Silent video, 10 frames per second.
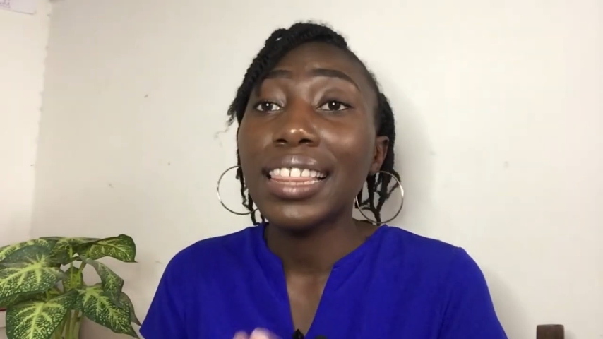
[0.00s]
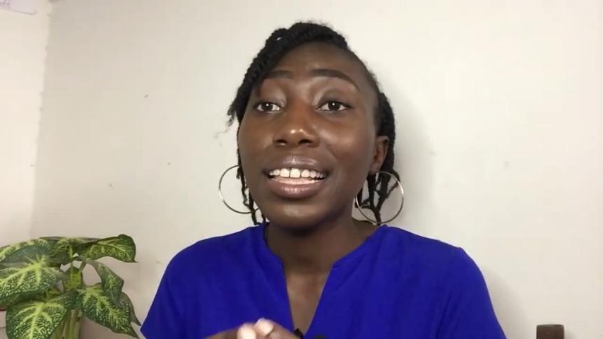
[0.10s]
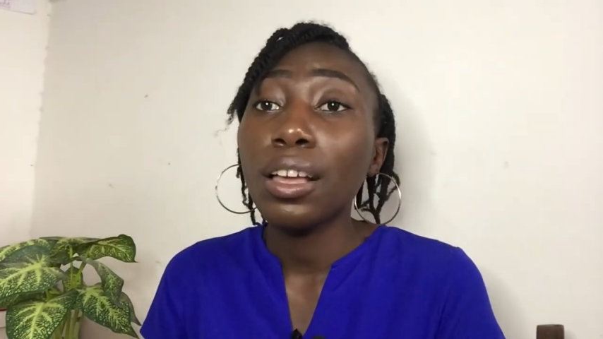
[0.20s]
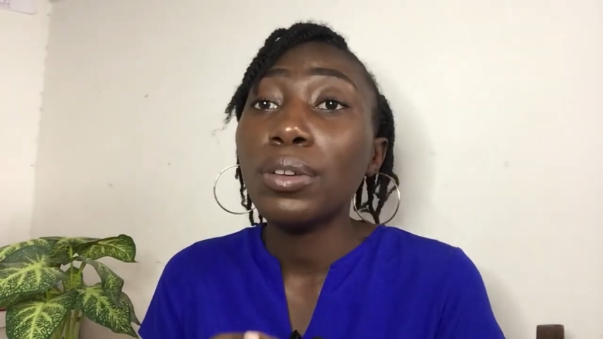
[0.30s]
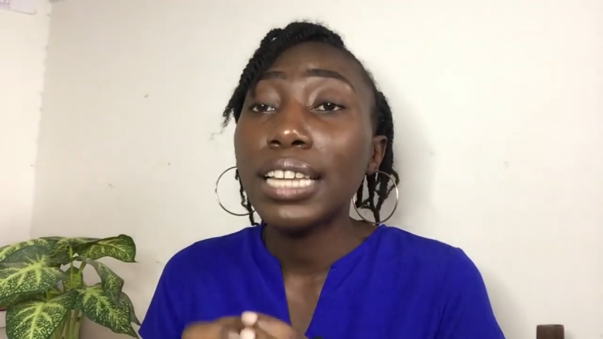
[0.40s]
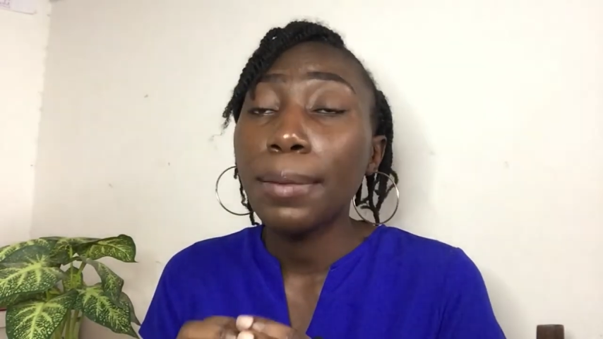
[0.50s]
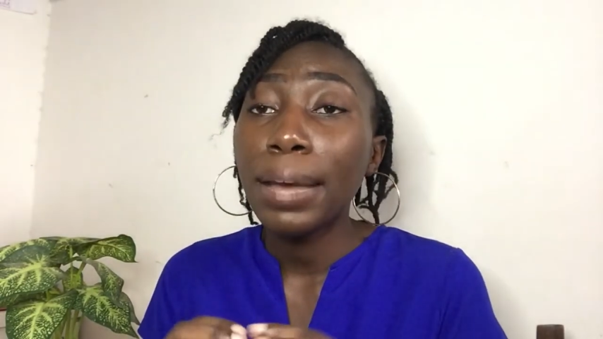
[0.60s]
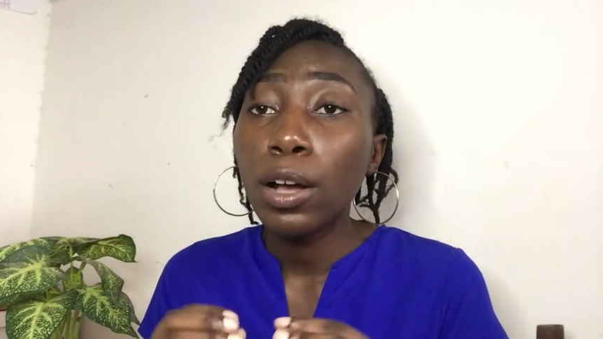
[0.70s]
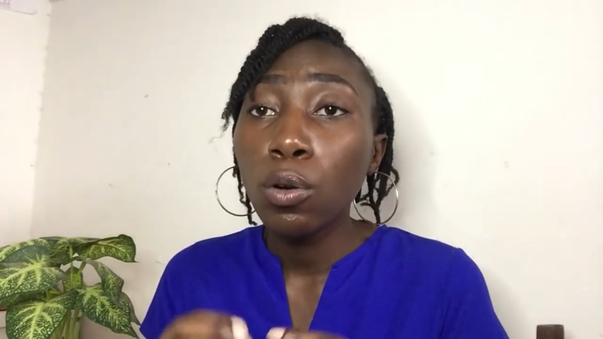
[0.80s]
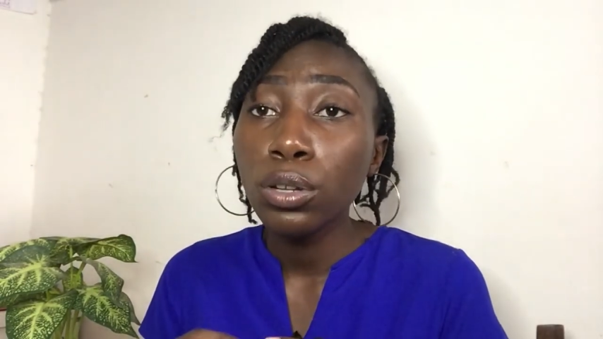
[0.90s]
I think that was like
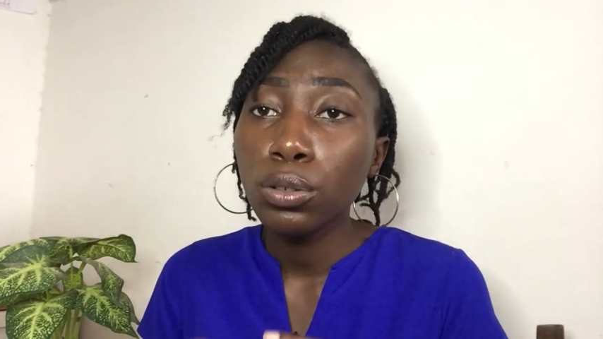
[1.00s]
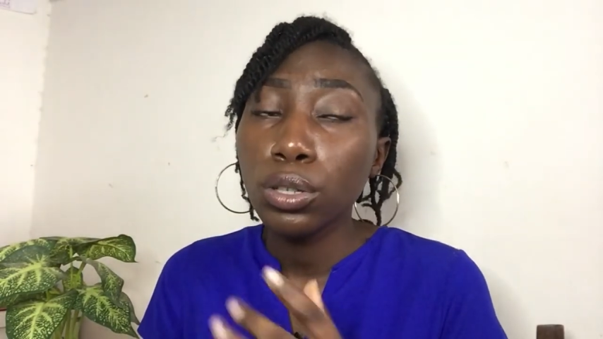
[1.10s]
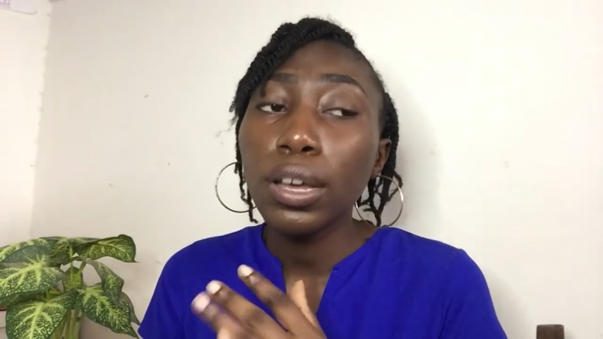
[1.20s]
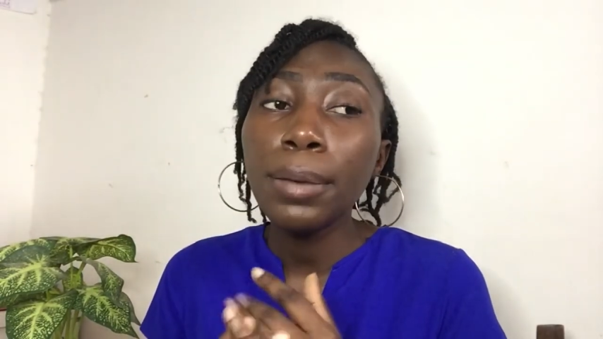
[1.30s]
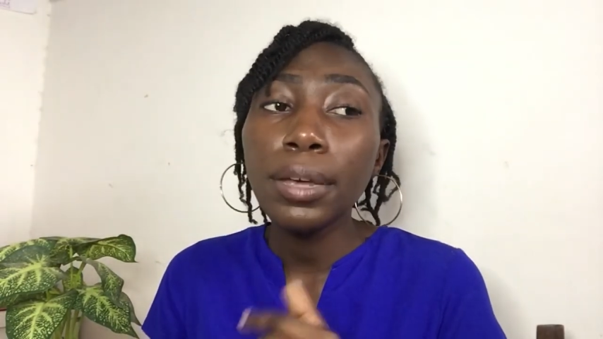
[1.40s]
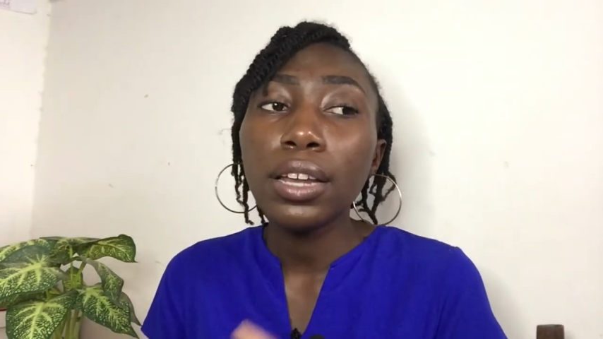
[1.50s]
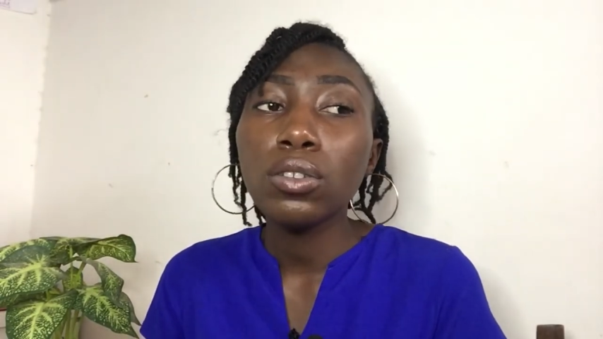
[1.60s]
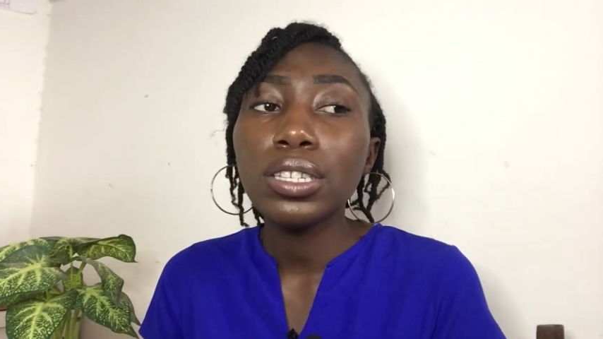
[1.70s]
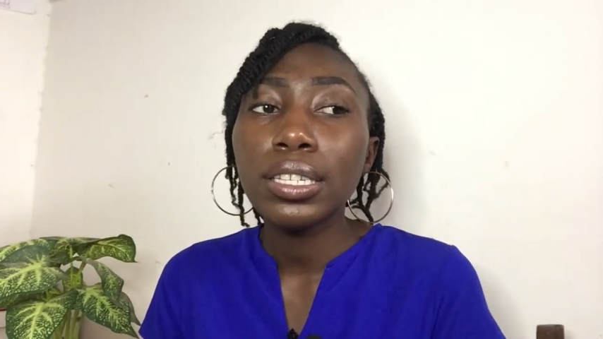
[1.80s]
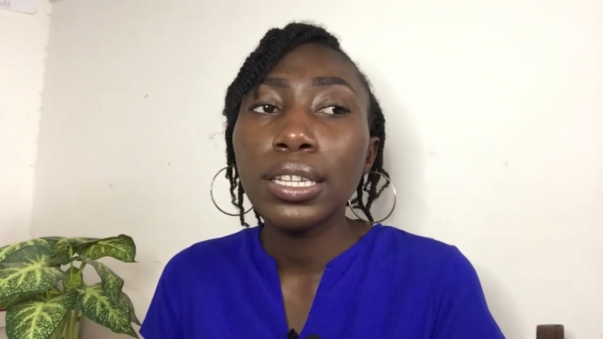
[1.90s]
my go-to. So, MK
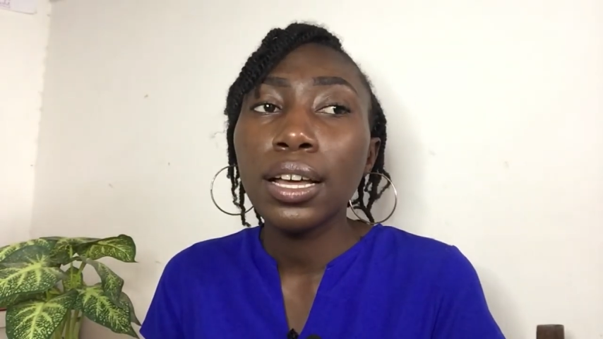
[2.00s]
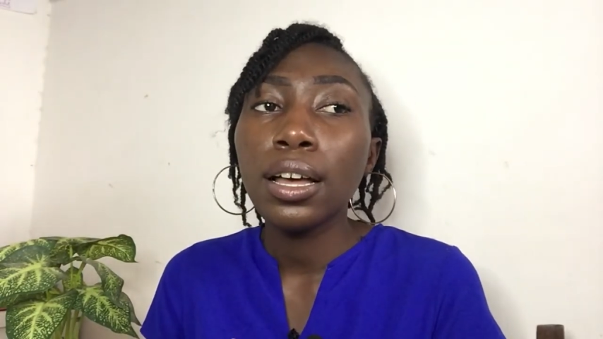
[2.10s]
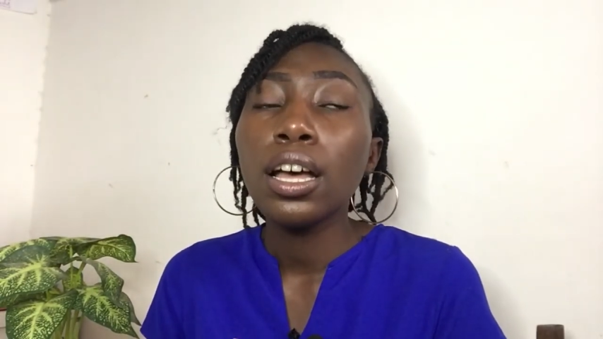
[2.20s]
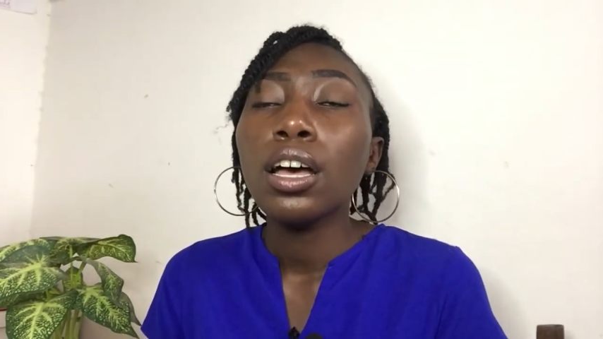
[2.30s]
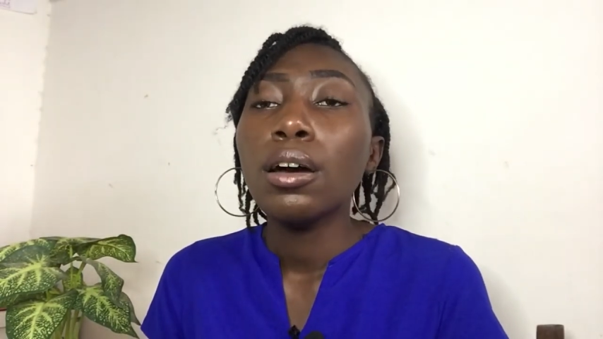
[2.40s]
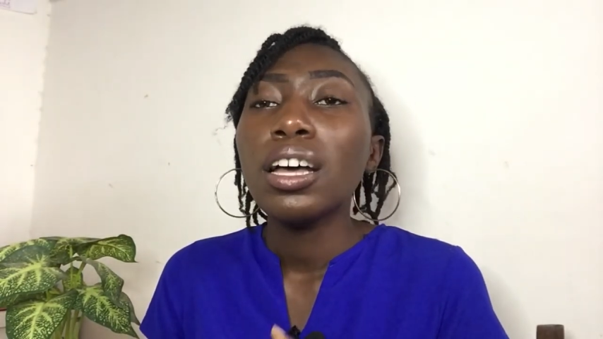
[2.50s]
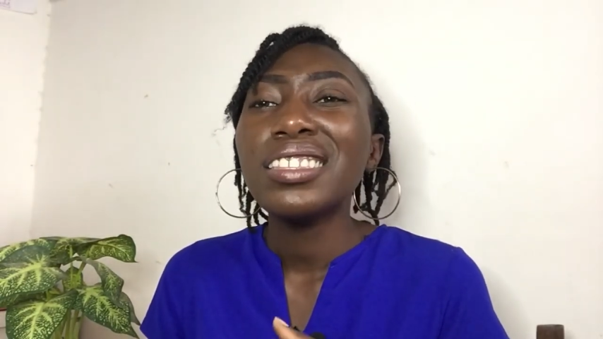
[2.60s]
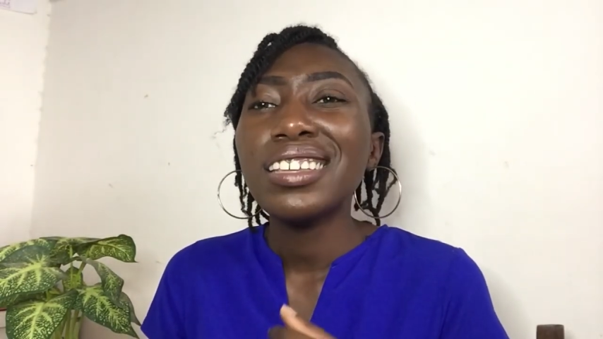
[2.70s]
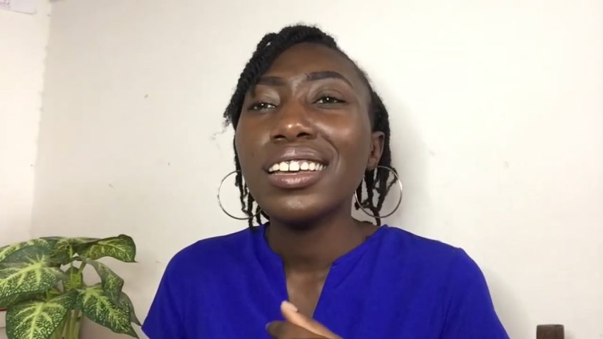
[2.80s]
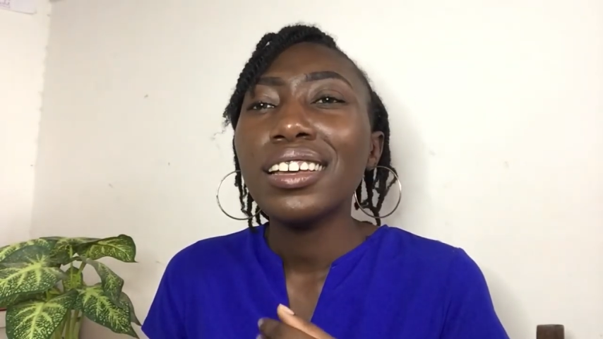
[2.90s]
Notes
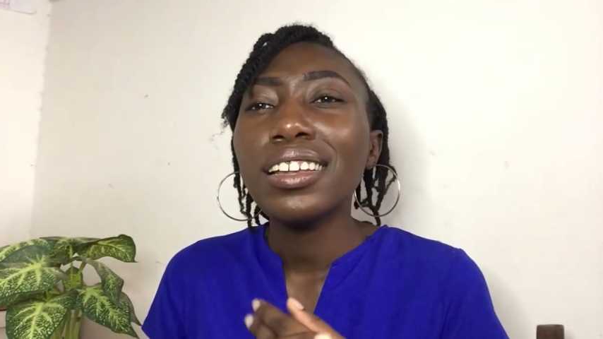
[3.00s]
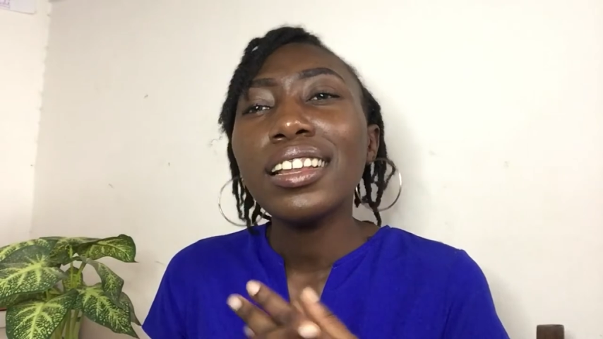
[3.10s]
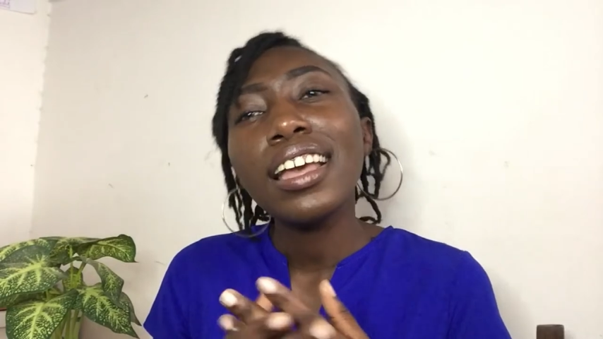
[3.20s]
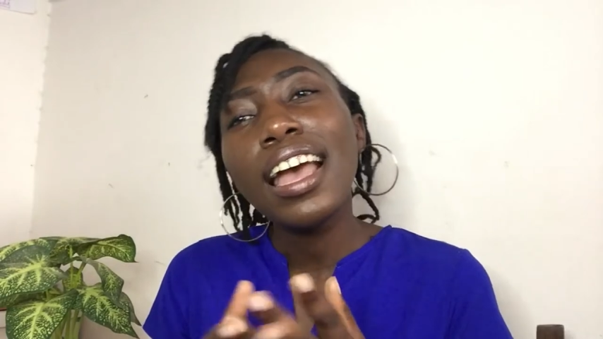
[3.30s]
is